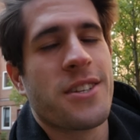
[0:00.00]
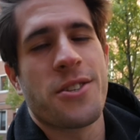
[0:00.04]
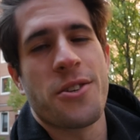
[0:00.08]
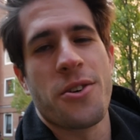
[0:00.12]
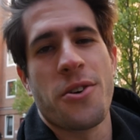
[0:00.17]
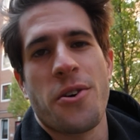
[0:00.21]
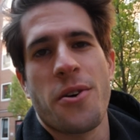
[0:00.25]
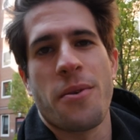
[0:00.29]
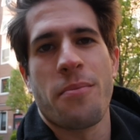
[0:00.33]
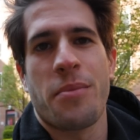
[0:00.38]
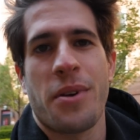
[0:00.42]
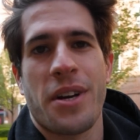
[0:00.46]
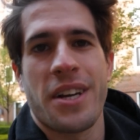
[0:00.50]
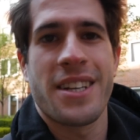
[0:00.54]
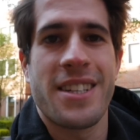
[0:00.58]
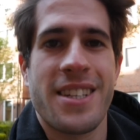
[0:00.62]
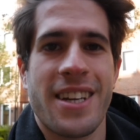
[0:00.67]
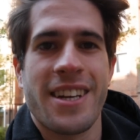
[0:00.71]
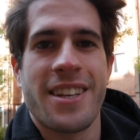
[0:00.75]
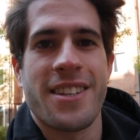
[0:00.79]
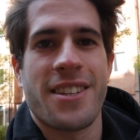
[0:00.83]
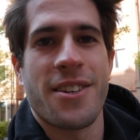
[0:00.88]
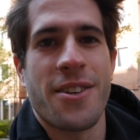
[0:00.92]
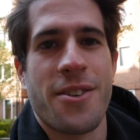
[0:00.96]
so I'm pretty
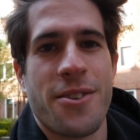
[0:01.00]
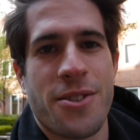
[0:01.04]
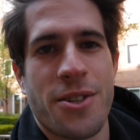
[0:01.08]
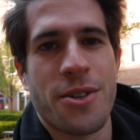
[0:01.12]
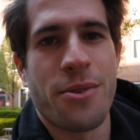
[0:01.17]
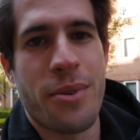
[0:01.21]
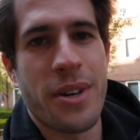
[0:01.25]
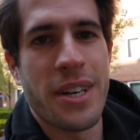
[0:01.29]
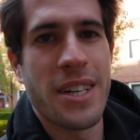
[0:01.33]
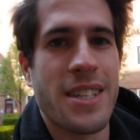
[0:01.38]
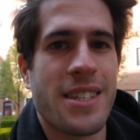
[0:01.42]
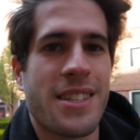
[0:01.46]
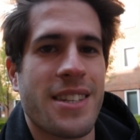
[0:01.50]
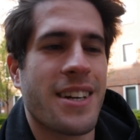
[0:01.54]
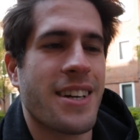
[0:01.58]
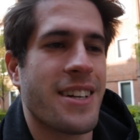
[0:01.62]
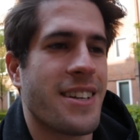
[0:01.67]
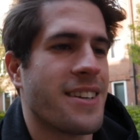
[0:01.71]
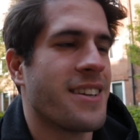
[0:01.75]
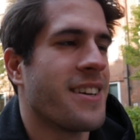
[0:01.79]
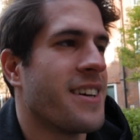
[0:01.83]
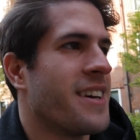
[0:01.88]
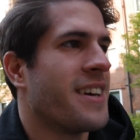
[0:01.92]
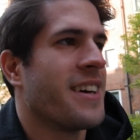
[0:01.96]
excited to go see what he's
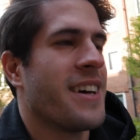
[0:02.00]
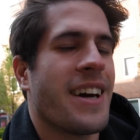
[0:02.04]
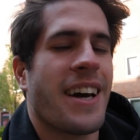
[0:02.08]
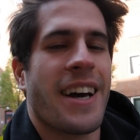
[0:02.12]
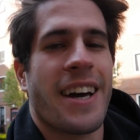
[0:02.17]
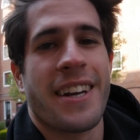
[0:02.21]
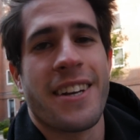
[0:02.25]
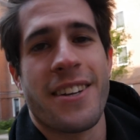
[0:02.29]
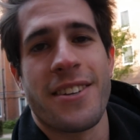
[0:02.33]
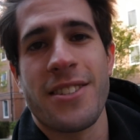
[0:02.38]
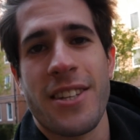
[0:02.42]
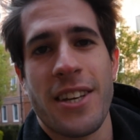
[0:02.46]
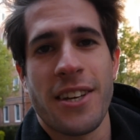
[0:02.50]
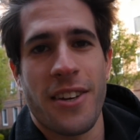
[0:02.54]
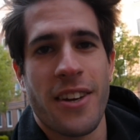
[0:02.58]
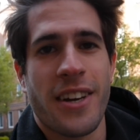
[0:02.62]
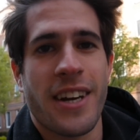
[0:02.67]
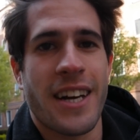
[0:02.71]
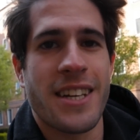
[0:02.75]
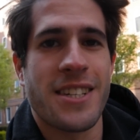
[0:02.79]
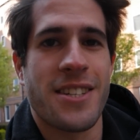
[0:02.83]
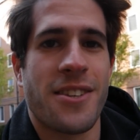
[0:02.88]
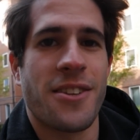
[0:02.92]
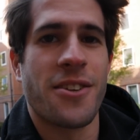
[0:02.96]
done, and I'll take you
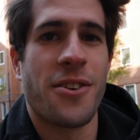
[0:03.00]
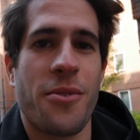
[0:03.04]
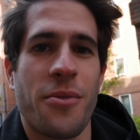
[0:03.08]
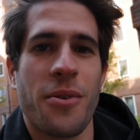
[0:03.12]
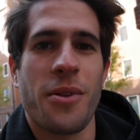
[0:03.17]
guys along